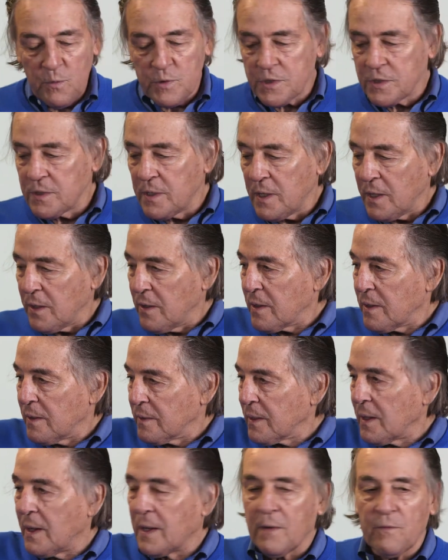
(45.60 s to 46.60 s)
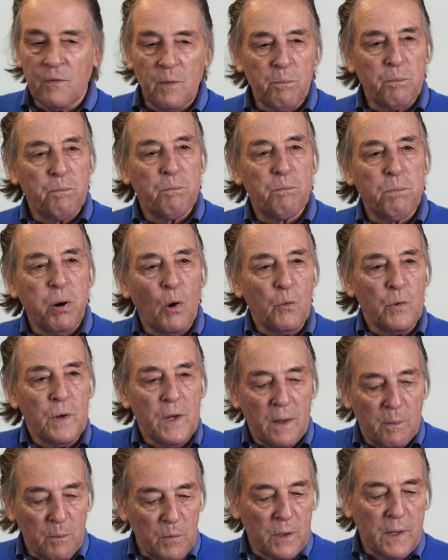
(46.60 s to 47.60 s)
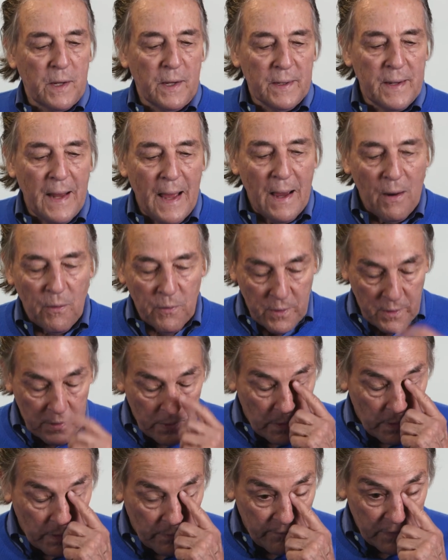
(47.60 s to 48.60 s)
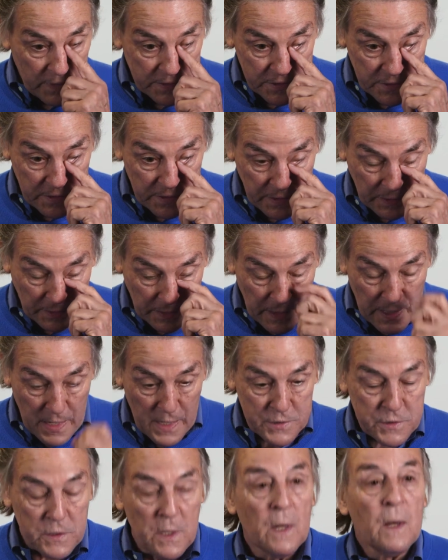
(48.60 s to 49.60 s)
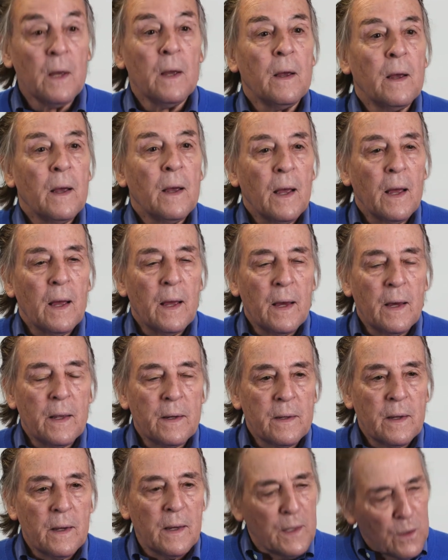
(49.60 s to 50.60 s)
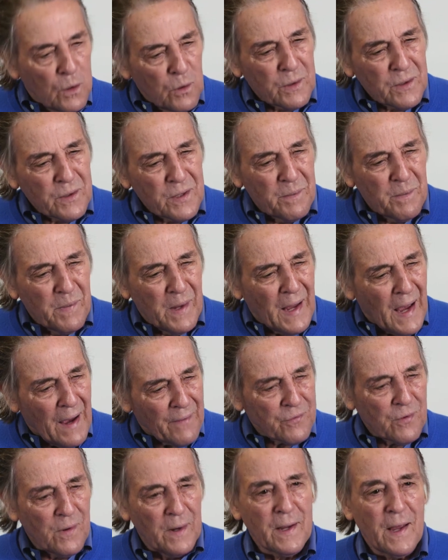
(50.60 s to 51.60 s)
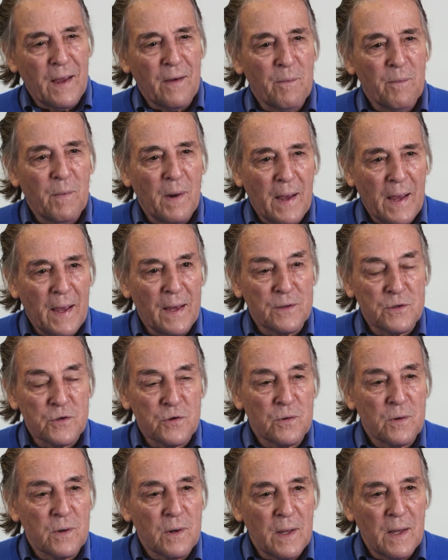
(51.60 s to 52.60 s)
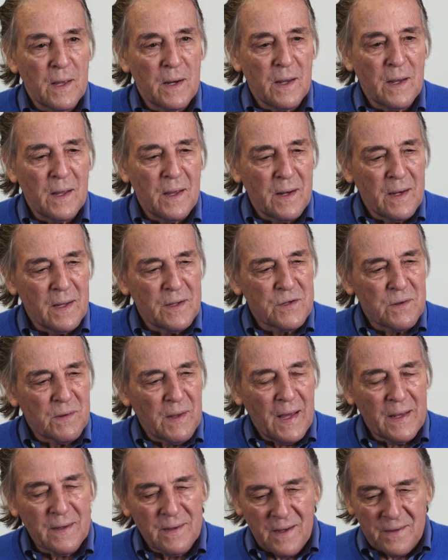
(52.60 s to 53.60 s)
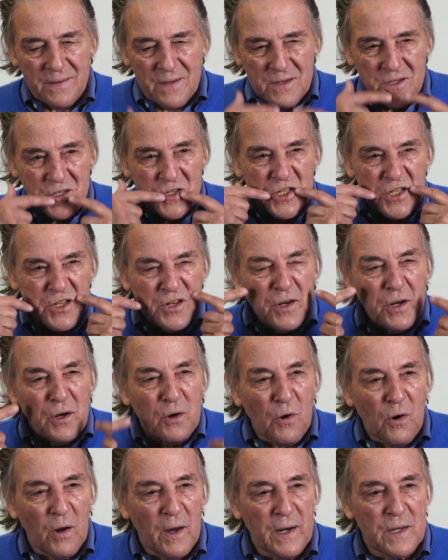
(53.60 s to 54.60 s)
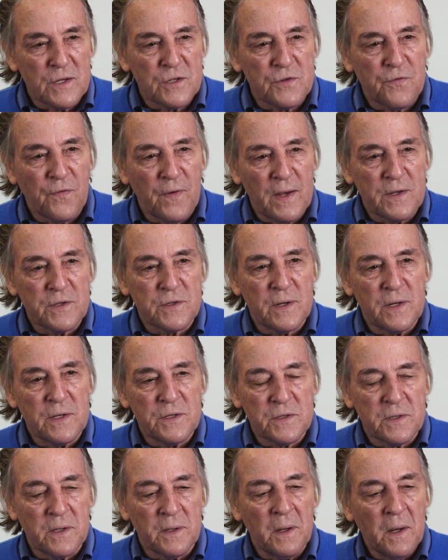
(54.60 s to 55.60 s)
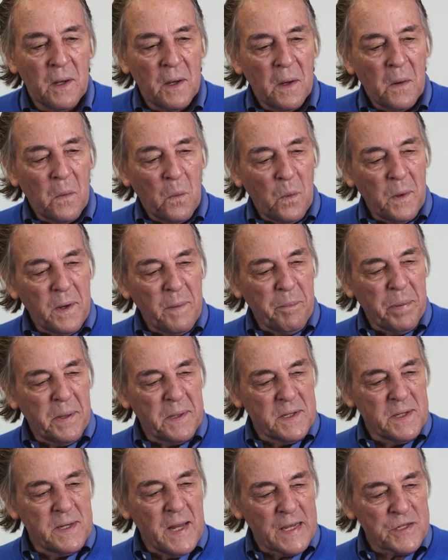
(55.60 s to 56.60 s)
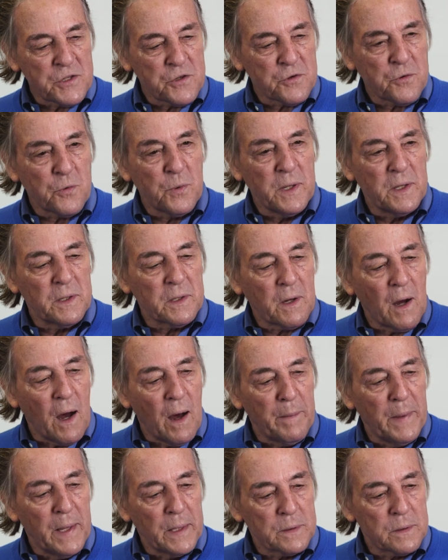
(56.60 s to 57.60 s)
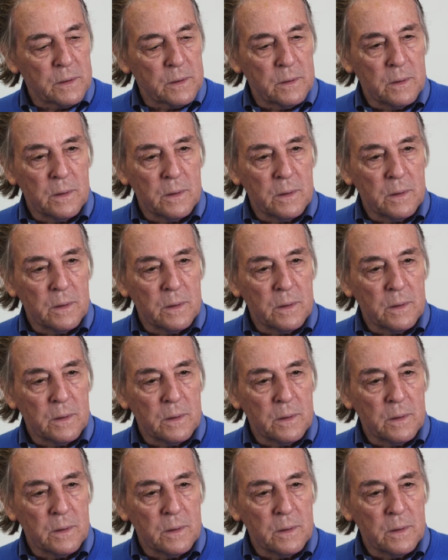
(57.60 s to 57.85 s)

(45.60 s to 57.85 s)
was sitting on a kind of a podium looking down on all of us in the class, and he looked at me after I gave my answer and he had got this sneer on his face and he said, "What a pedestrian comment."